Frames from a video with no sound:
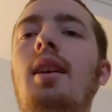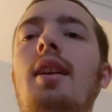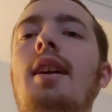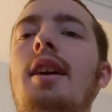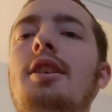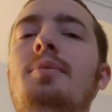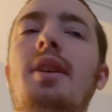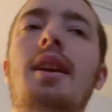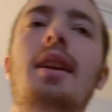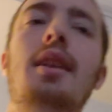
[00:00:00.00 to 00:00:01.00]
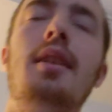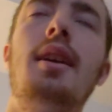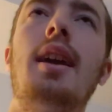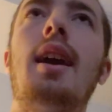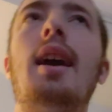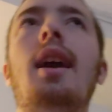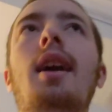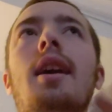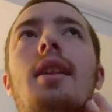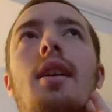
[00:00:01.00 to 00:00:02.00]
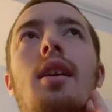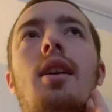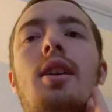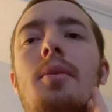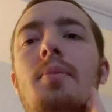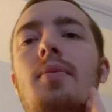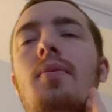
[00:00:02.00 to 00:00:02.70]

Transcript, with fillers: Hey guys, Brady here. And um,